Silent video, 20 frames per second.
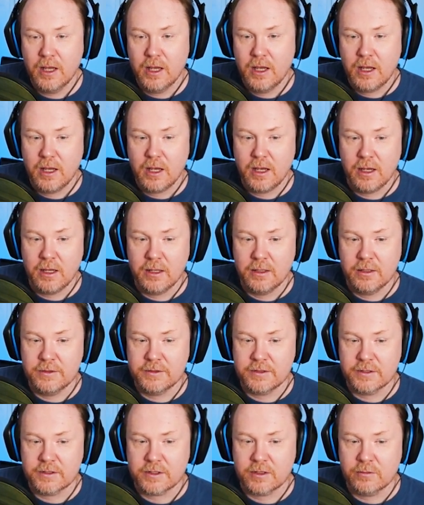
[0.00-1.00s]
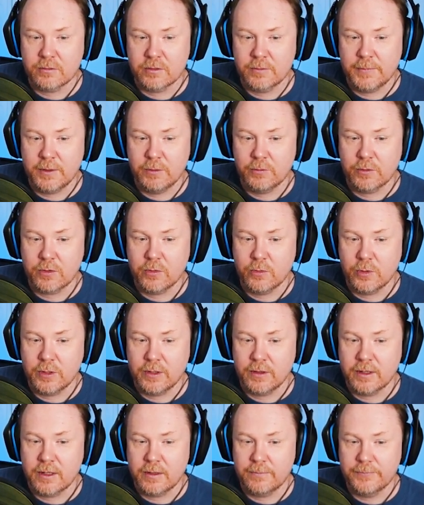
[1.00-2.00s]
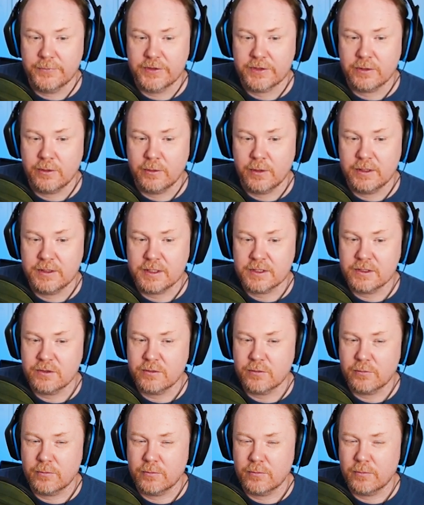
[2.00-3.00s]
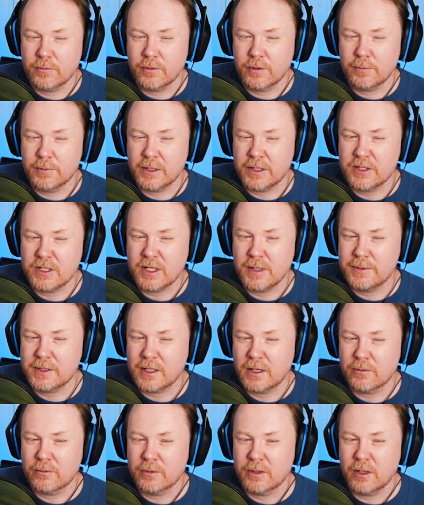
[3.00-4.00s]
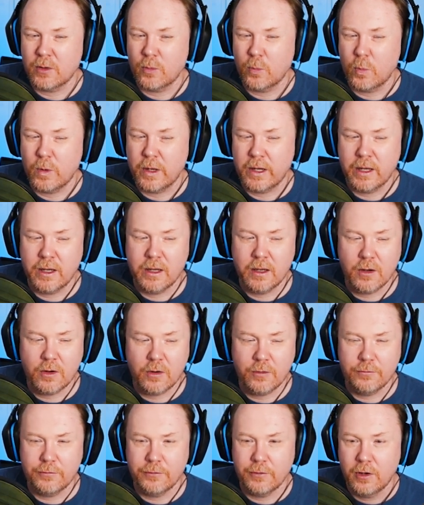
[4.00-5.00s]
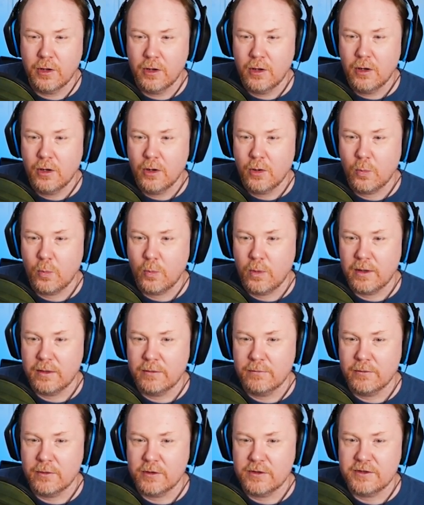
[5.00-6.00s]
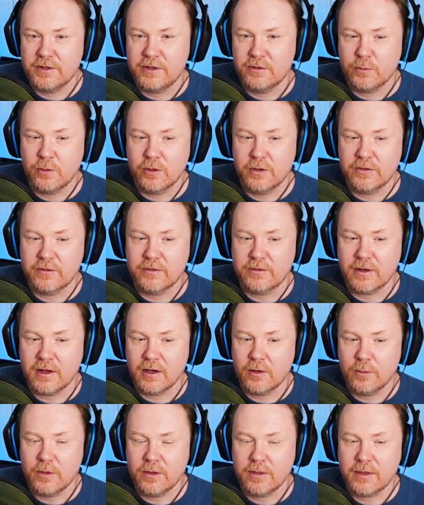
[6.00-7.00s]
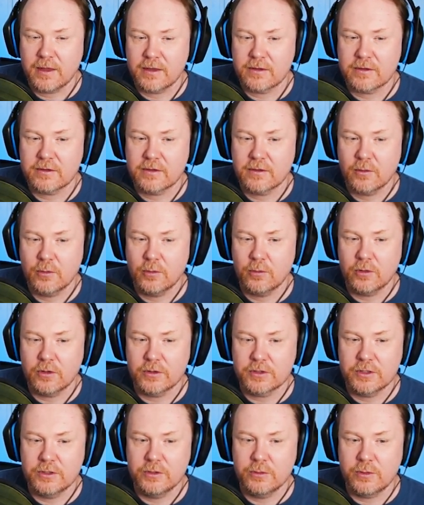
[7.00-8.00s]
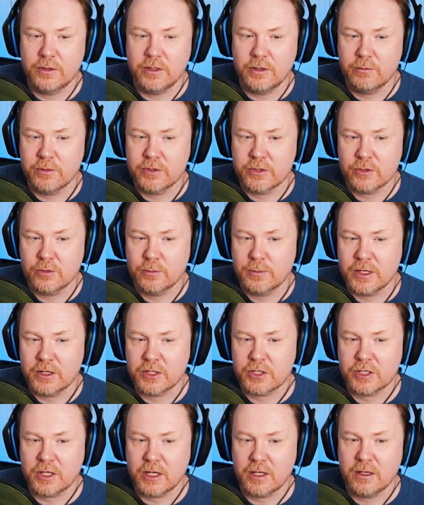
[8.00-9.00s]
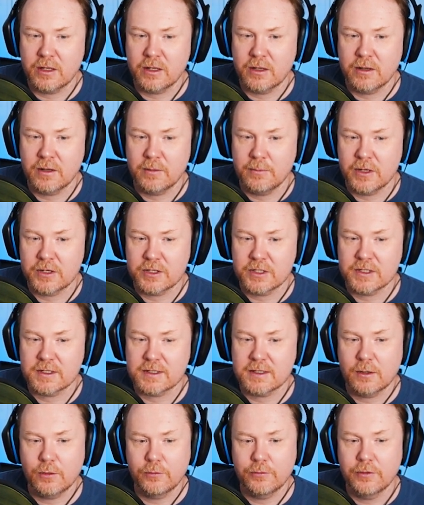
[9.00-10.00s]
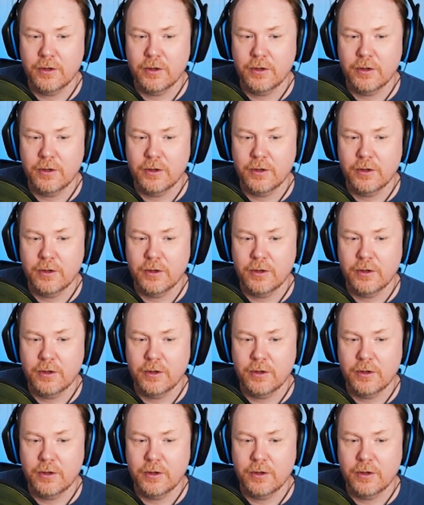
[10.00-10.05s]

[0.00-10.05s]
and it's just going to be recording that. So it doesn't, the blend shapes aren't really aware of where the vertices were to start with. That's all got to do with the original mesh and the mesh itself,